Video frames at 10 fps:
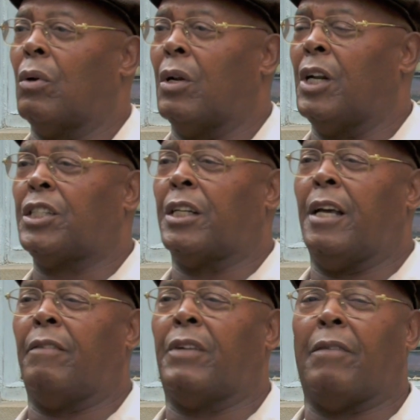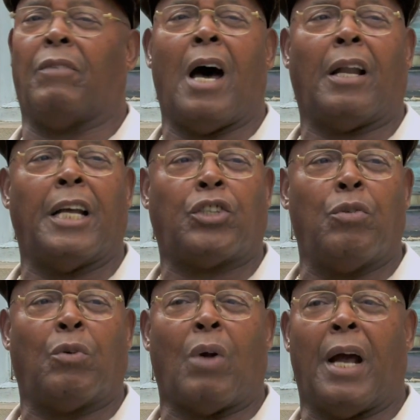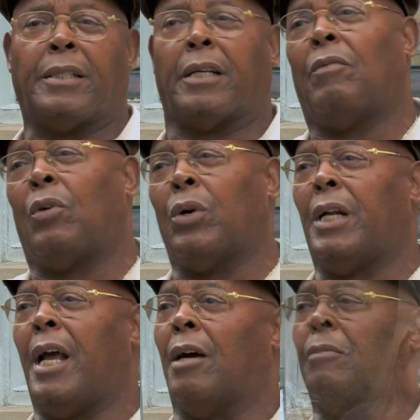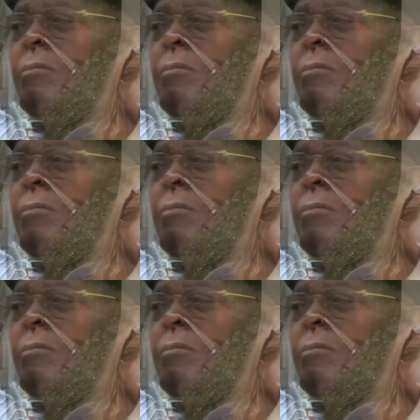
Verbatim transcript: initiative that violates human rights, they're going to vote it down.